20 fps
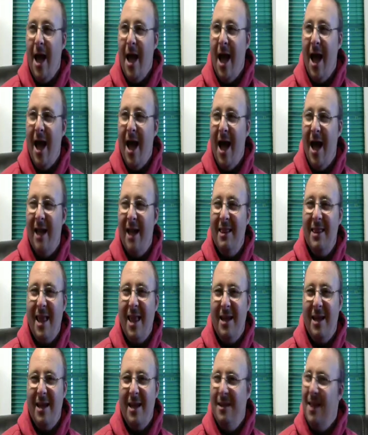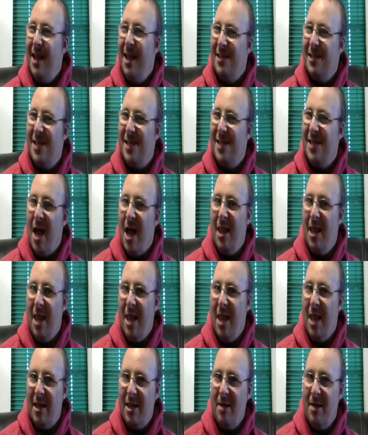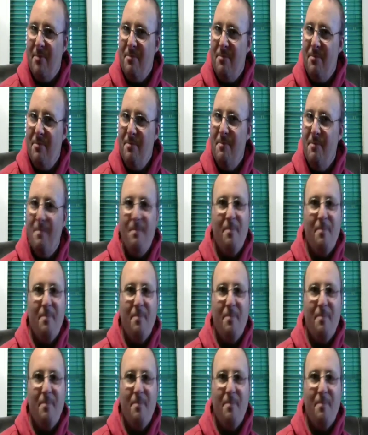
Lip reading: Like I said, I liked him,